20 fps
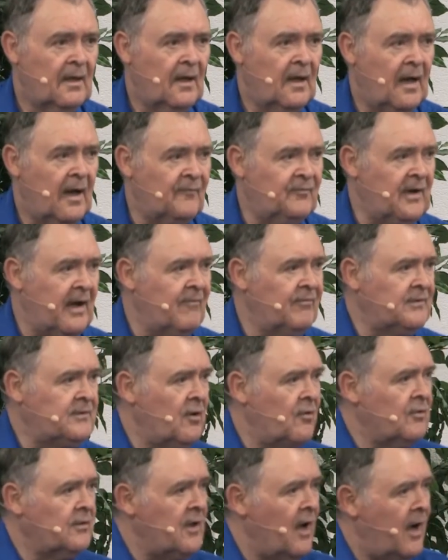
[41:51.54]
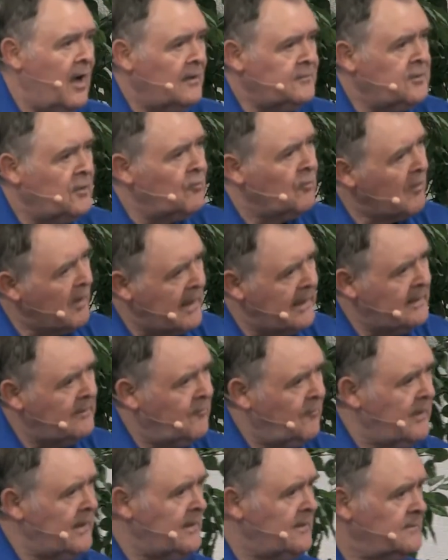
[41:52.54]
Have you ever told God you were
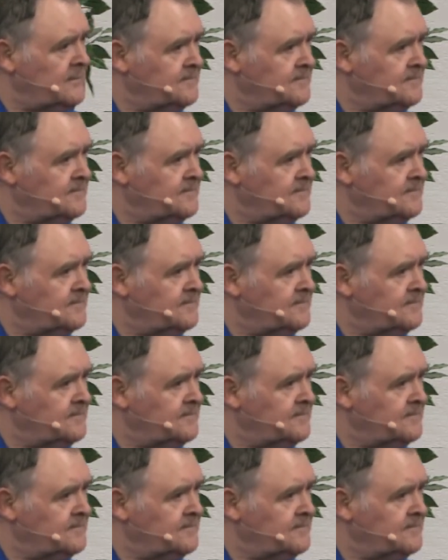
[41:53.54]
angry?